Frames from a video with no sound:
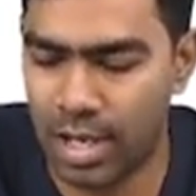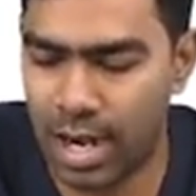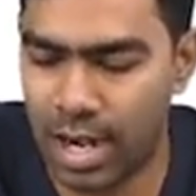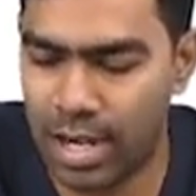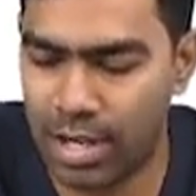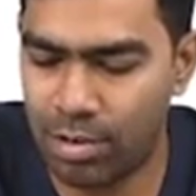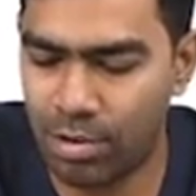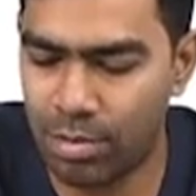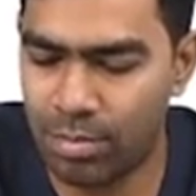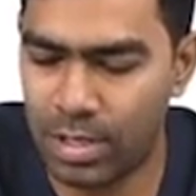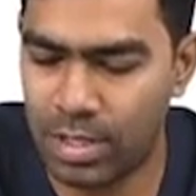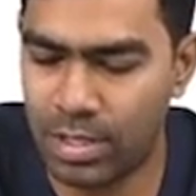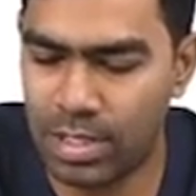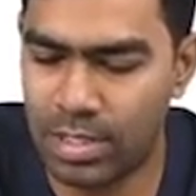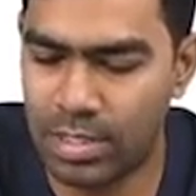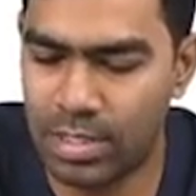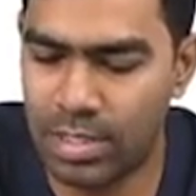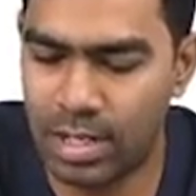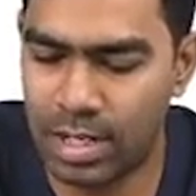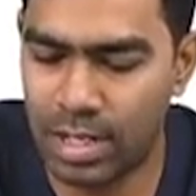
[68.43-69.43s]
And remember,
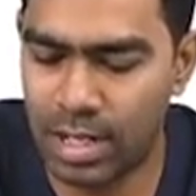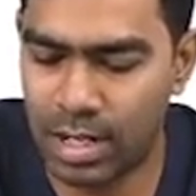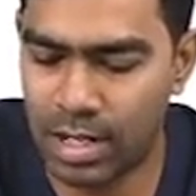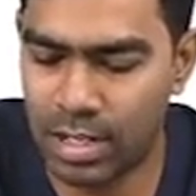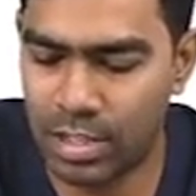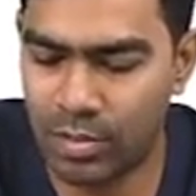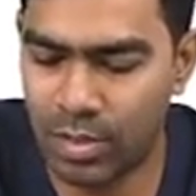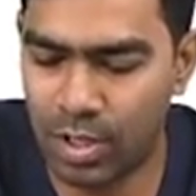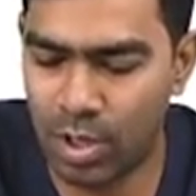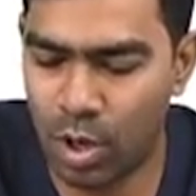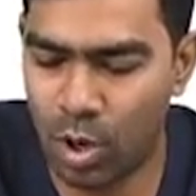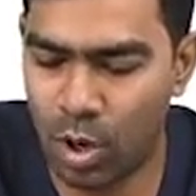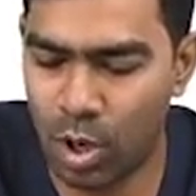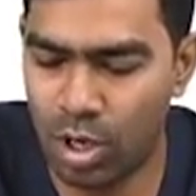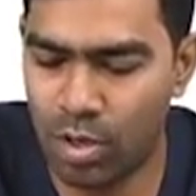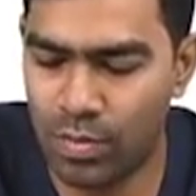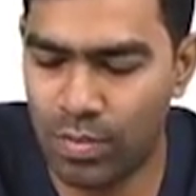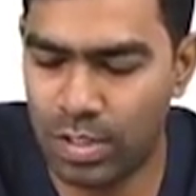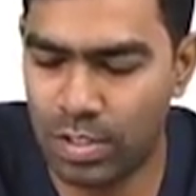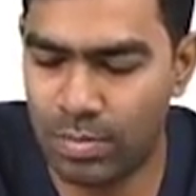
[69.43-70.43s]
this GnRH will
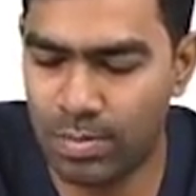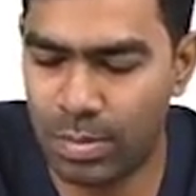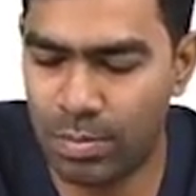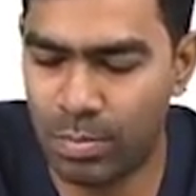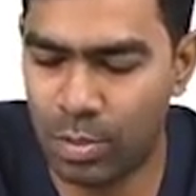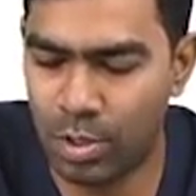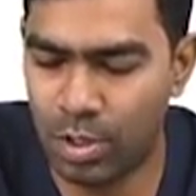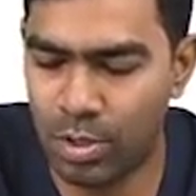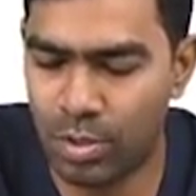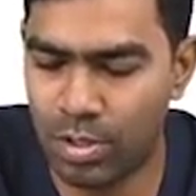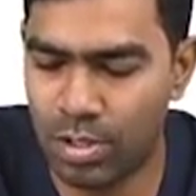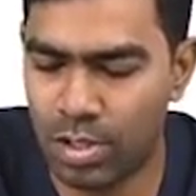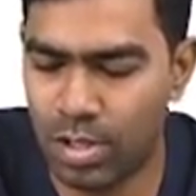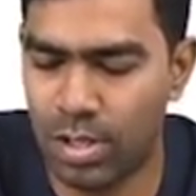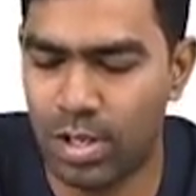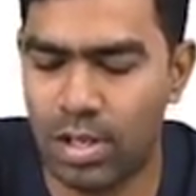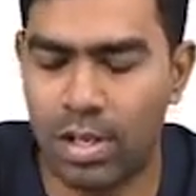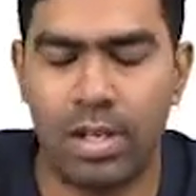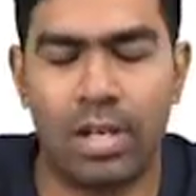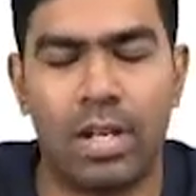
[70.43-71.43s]
always be produced
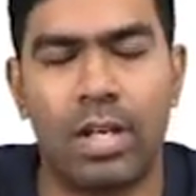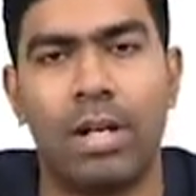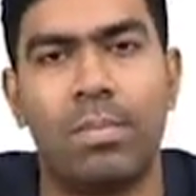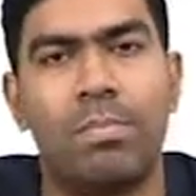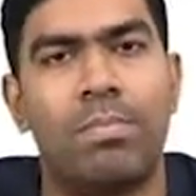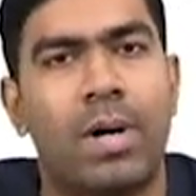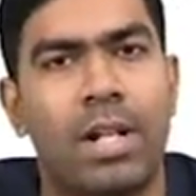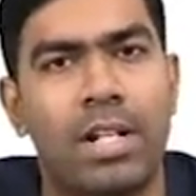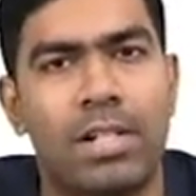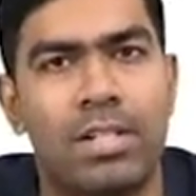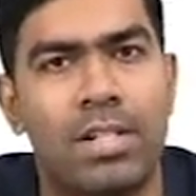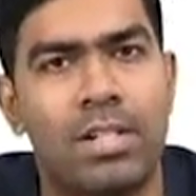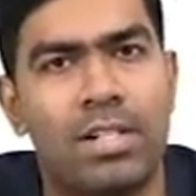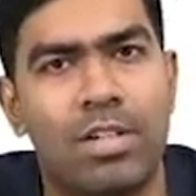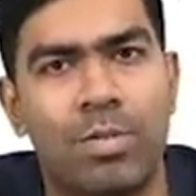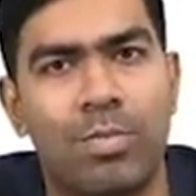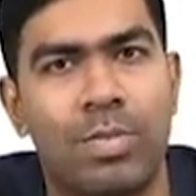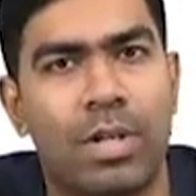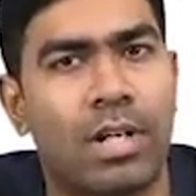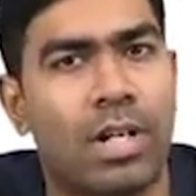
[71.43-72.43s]
in pulses.
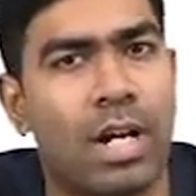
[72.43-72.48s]
Remember,